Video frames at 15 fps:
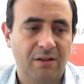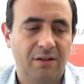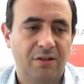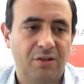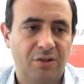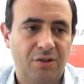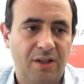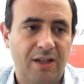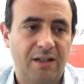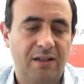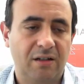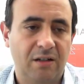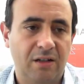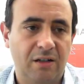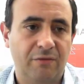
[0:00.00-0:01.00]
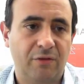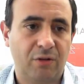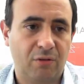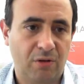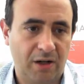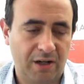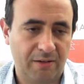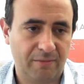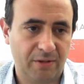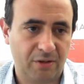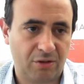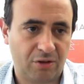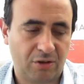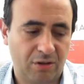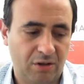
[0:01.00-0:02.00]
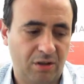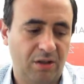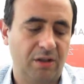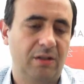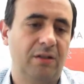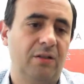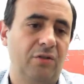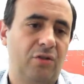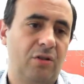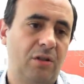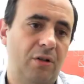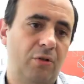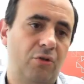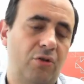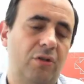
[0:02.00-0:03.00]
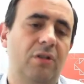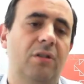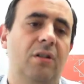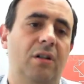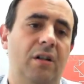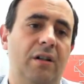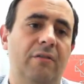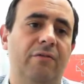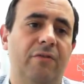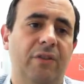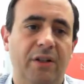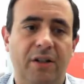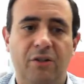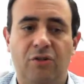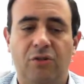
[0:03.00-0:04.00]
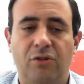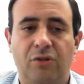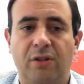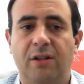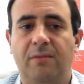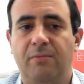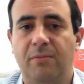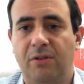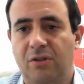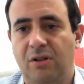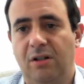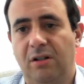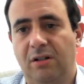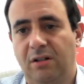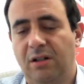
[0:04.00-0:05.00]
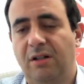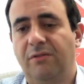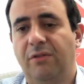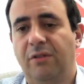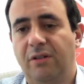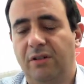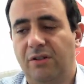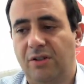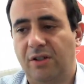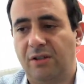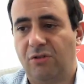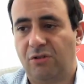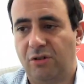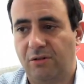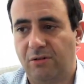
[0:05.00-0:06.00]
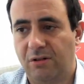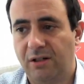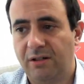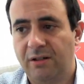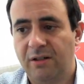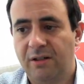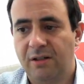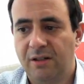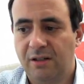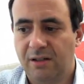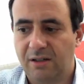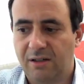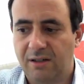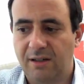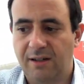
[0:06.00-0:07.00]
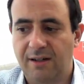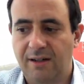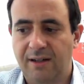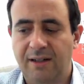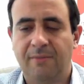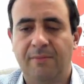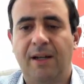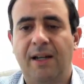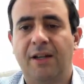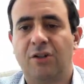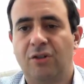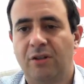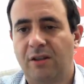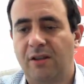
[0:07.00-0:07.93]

set of requirements on disclosure, on financial statements, on governance, and so on. Imagine